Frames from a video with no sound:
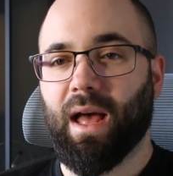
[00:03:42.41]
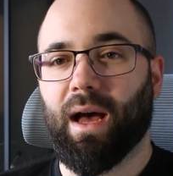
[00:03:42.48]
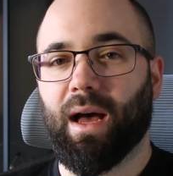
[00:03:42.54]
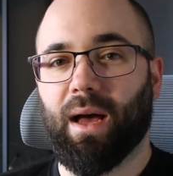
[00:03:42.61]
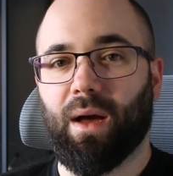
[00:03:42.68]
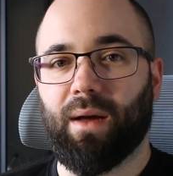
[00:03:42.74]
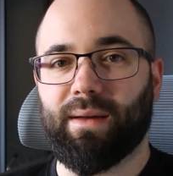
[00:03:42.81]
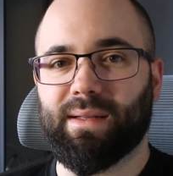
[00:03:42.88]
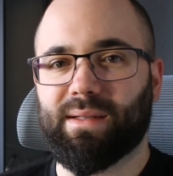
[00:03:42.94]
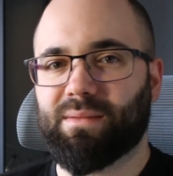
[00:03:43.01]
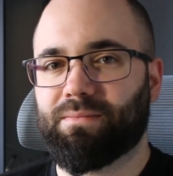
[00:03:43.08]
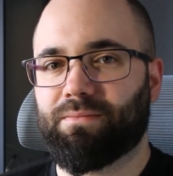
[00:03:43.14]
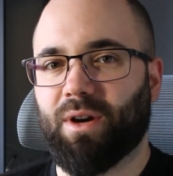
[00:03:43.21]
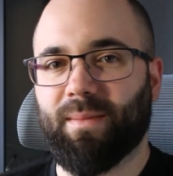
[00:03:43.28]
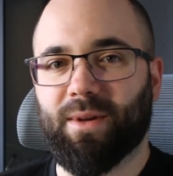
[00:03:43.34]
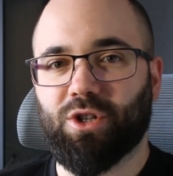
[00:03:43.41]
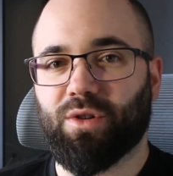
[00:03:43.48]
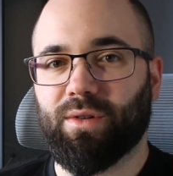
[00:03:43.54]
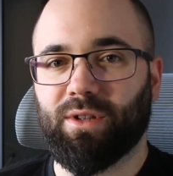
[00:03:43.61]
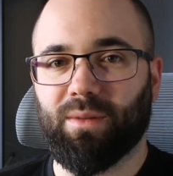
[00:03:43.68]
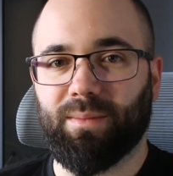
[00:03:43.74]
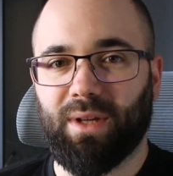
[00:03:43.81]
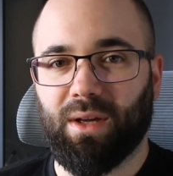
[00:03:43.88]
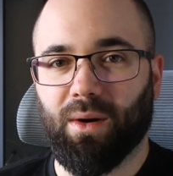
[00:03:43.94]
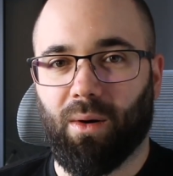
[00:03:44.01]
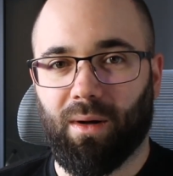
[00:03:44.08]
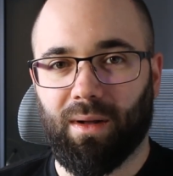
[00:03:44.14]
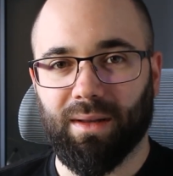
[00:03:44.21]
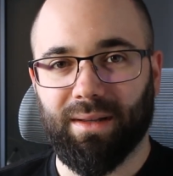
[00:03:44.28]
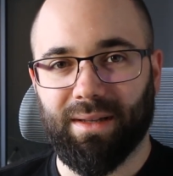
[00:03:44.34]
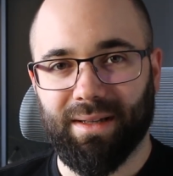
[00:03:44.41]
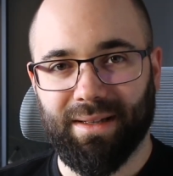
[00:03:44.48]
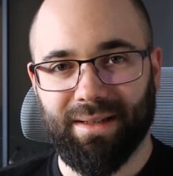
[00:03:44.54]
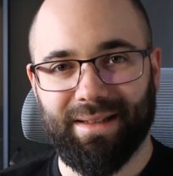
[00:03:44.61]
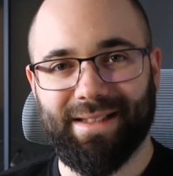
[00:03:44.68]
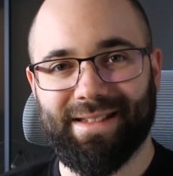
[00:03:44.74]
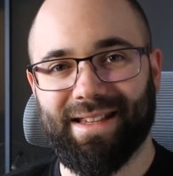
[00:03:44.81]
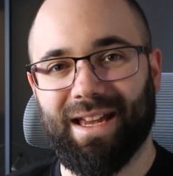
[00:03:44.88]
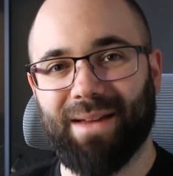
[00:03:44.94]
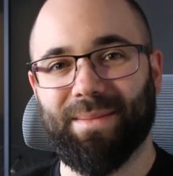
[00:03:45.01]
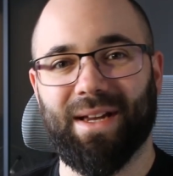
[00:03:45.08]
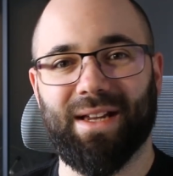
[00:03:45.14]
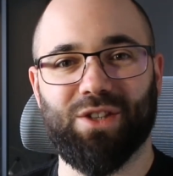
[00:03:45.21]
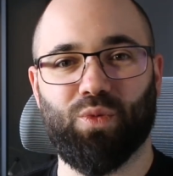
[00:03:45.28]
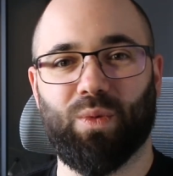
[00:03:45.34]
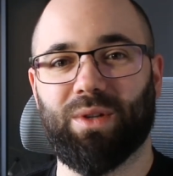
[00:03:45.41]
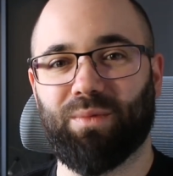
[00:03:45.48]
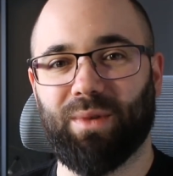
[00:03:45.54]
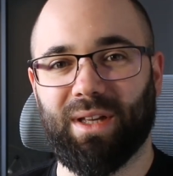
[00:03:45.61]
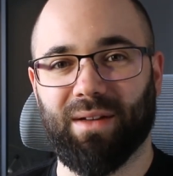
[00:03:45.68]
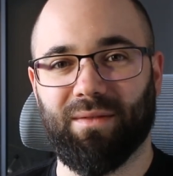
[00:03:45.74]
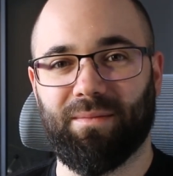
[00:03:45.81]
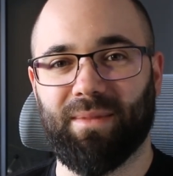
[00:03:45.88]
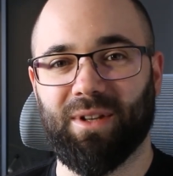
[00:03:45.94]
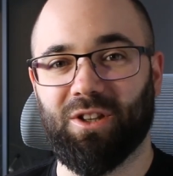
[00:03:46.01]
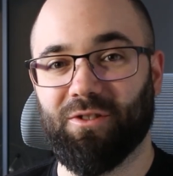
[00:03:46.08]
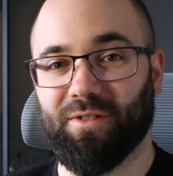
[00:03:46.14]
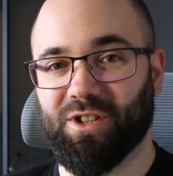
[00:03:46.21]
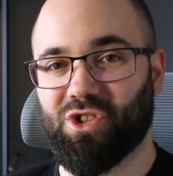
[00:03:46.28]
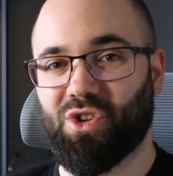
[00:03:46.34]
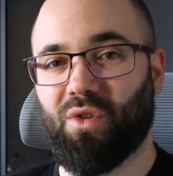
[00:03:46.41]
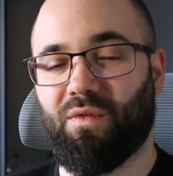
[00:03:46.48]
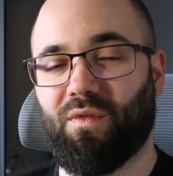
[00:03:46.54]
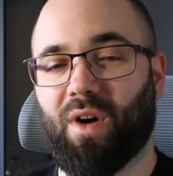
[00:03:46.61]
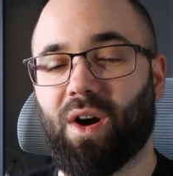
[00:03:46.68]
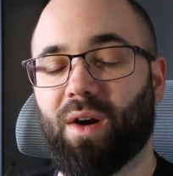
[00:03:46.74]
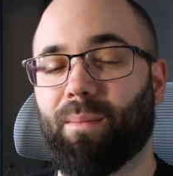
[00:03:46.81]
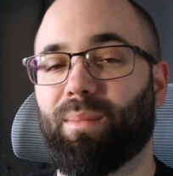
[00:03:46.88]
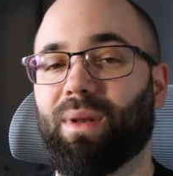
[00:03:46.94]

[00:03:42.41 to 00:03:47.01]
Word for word: it's pretty much going to be all the same as what we have been doing so far,